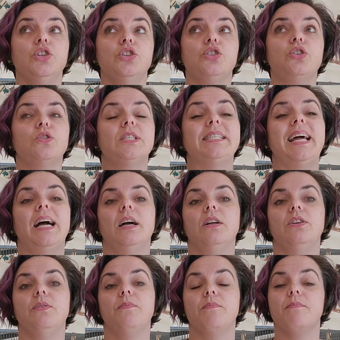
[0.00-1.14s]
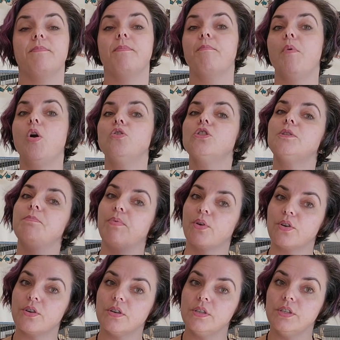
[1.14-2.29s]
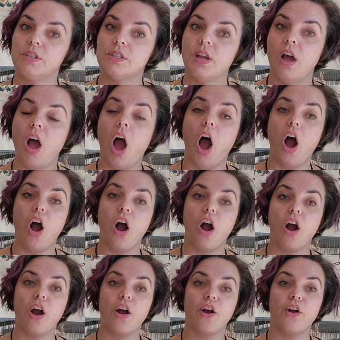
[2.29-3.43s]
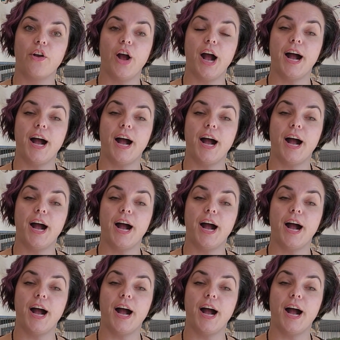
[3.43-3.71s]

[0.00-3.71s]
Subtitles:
So most birds are